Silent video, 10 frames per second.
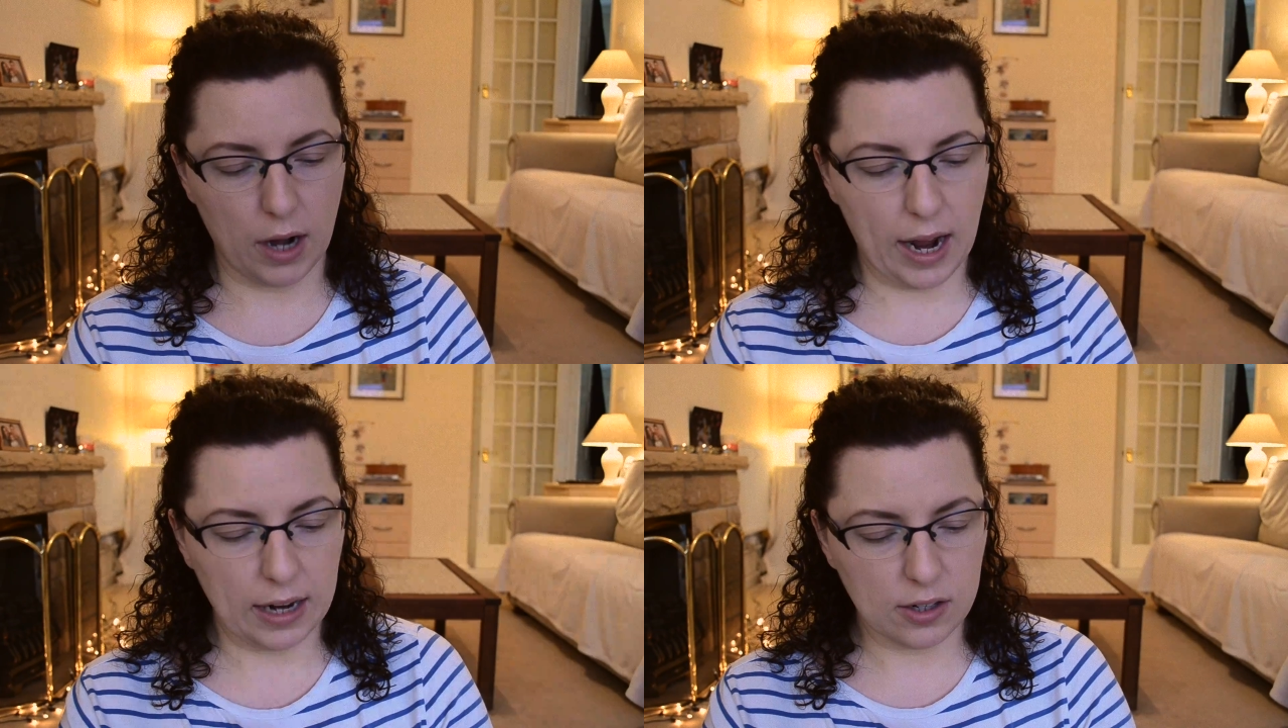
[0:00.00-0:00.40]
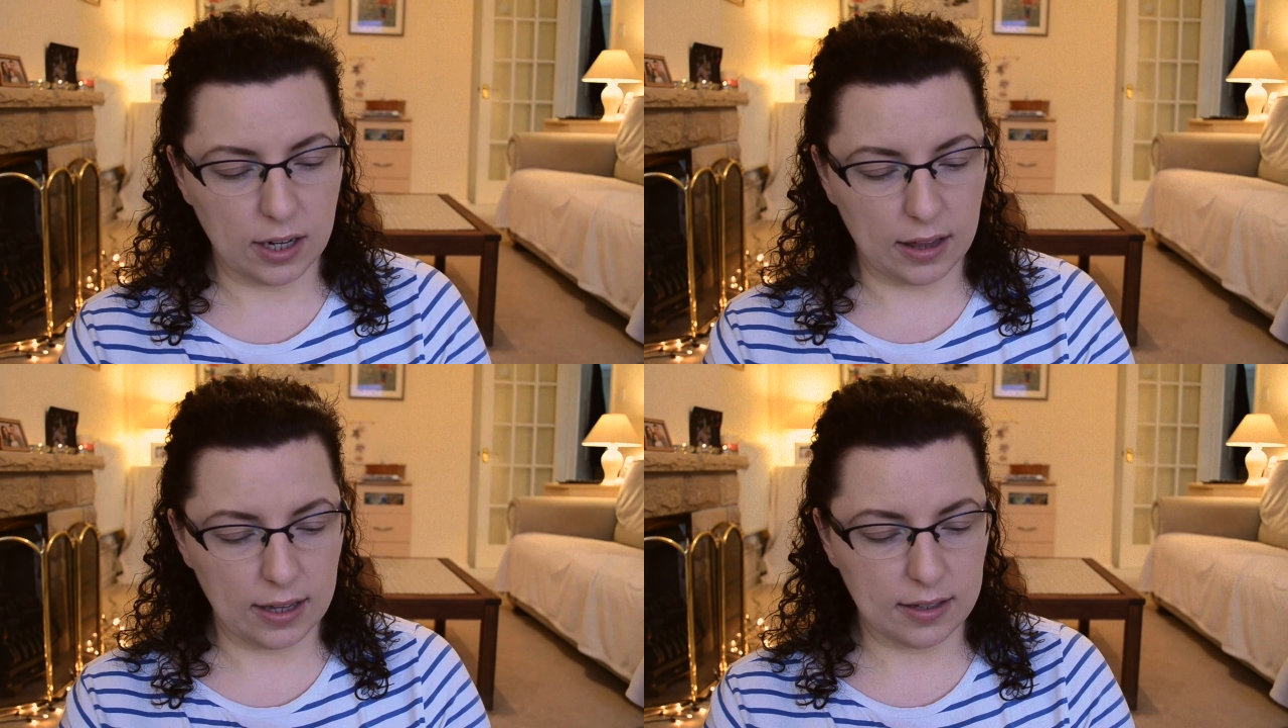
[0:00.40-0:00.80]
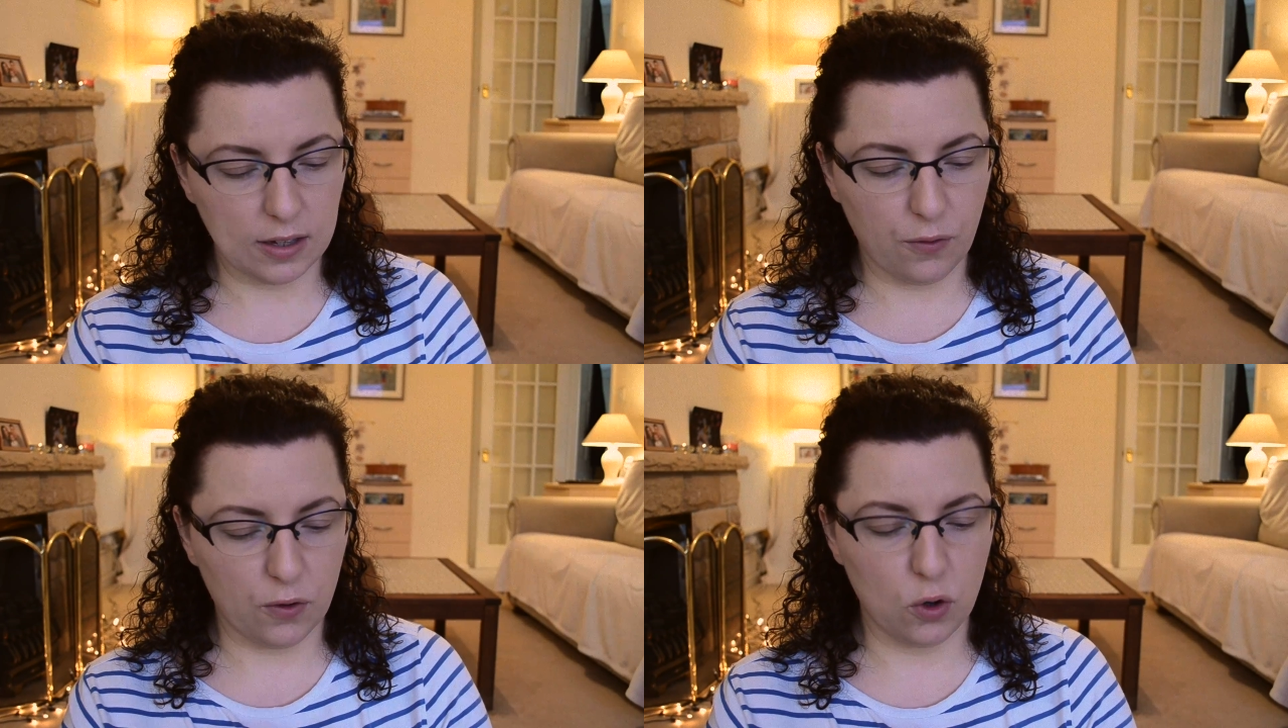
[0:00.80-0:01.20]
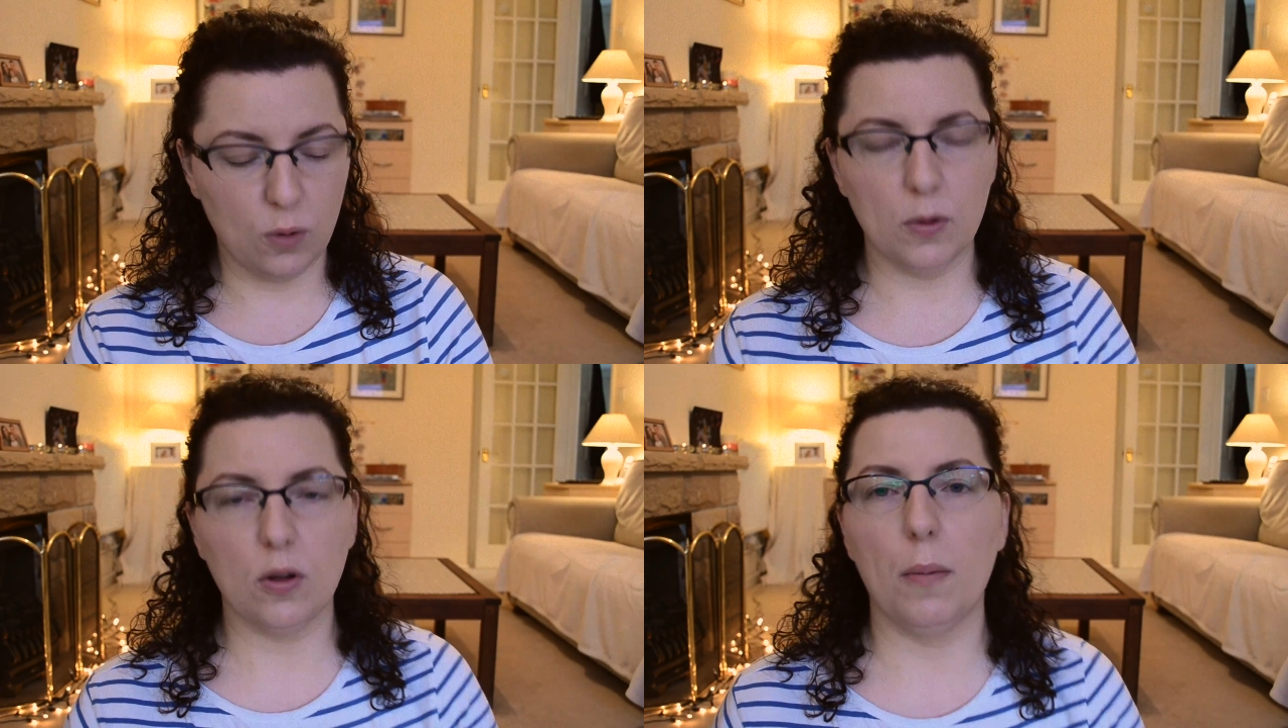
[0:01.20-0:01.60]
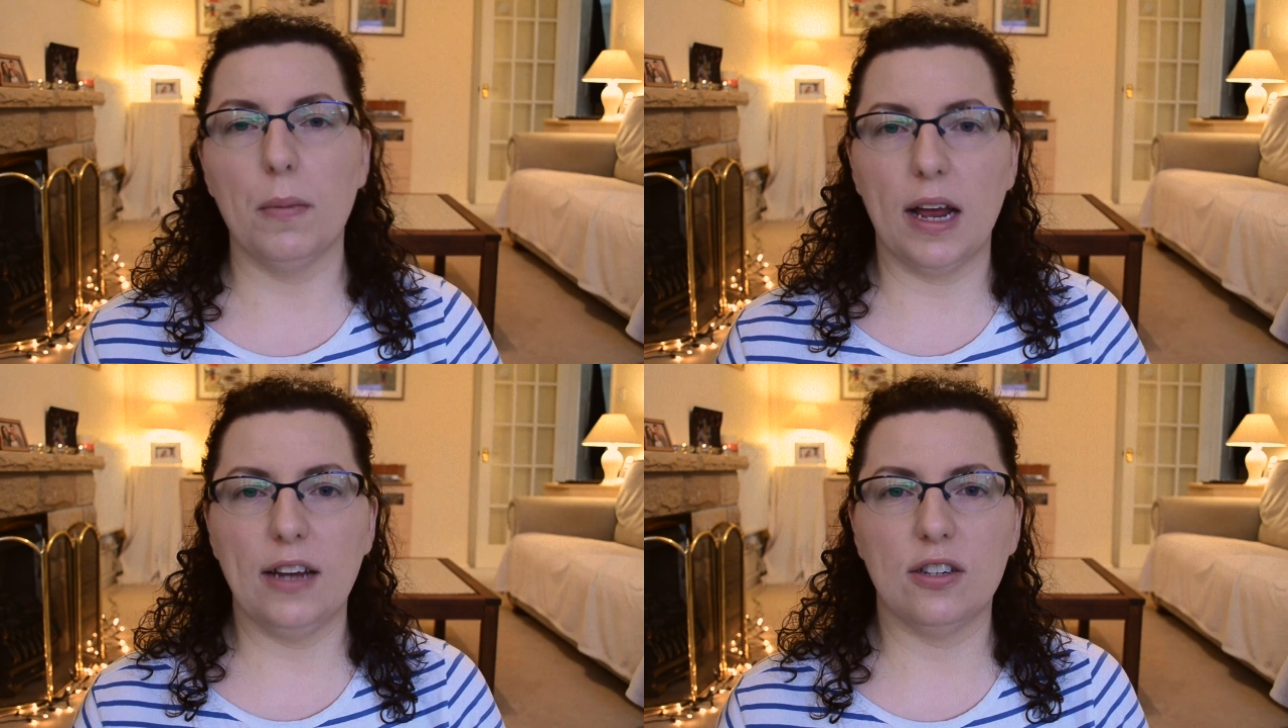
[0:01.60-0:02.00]
actually, this is for normal
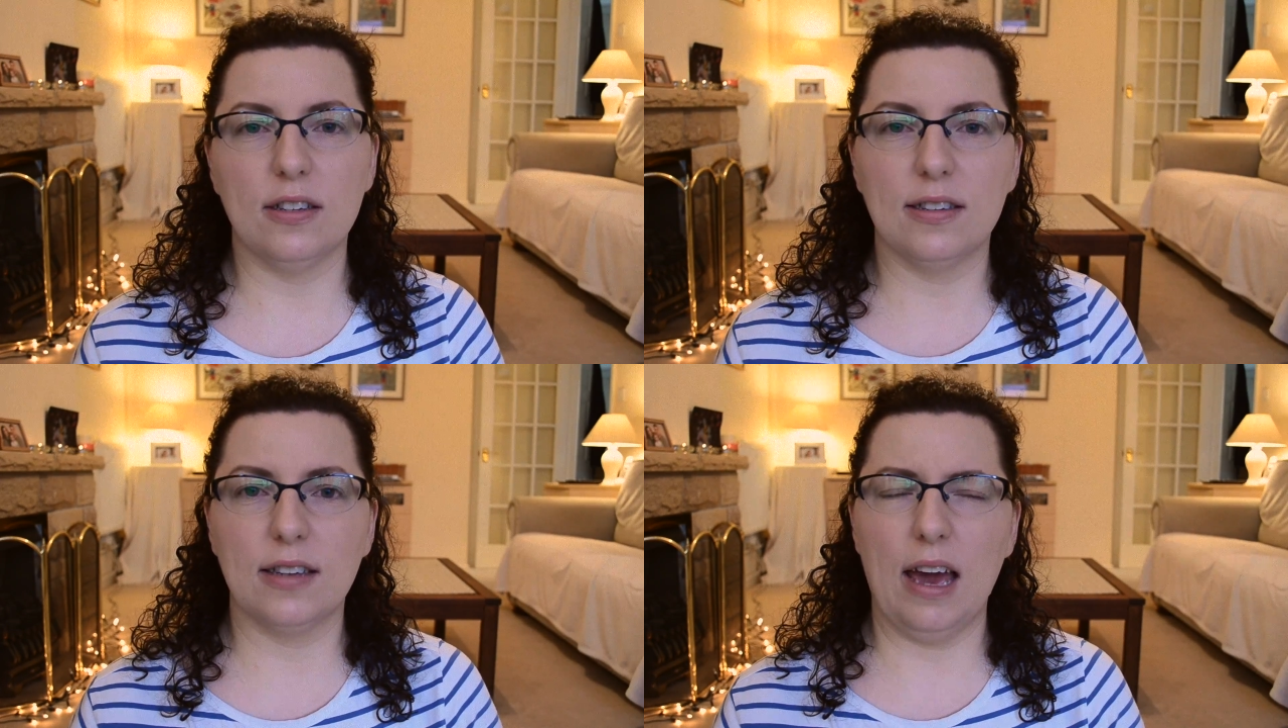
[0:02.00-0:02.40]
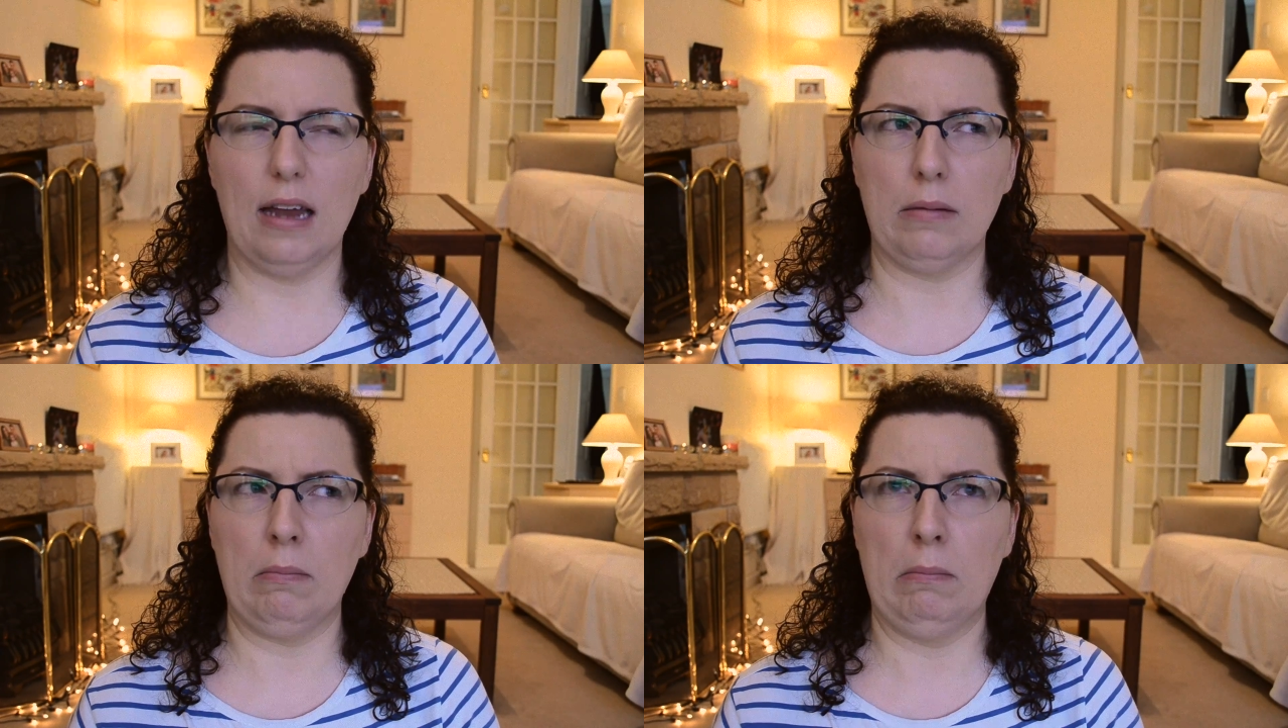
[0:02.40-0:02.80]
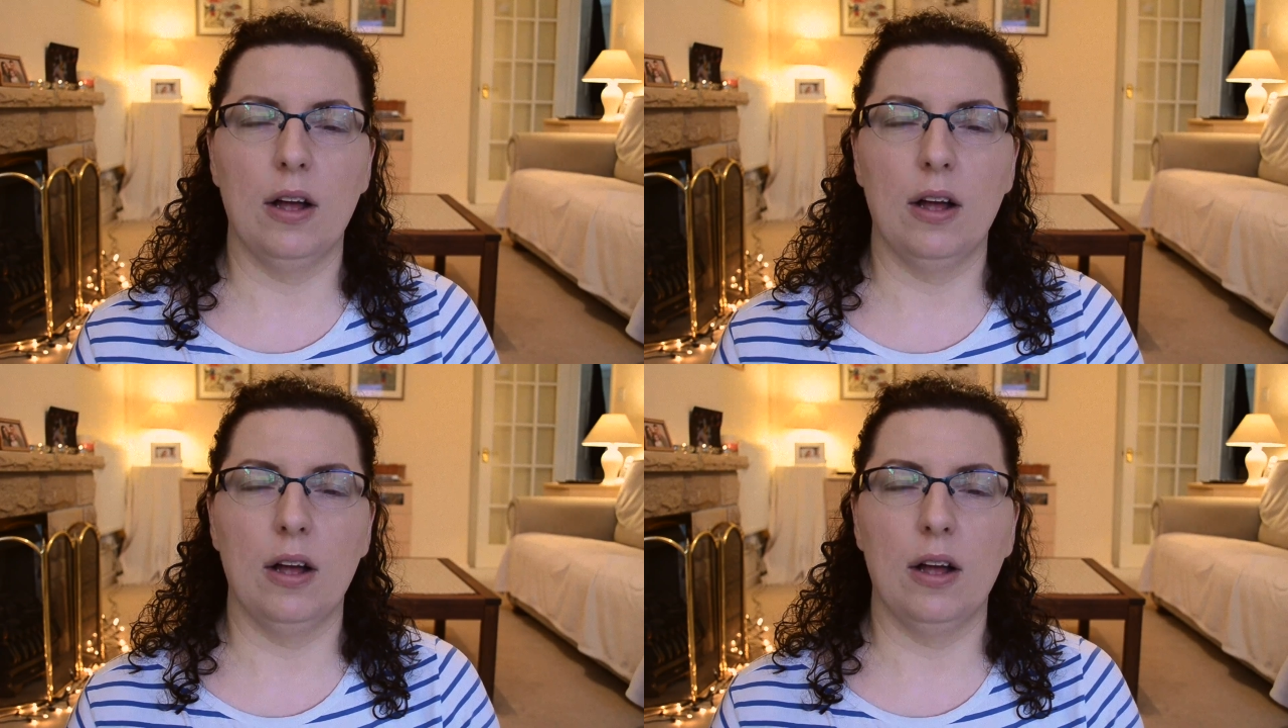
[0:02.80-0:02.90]
combination skin.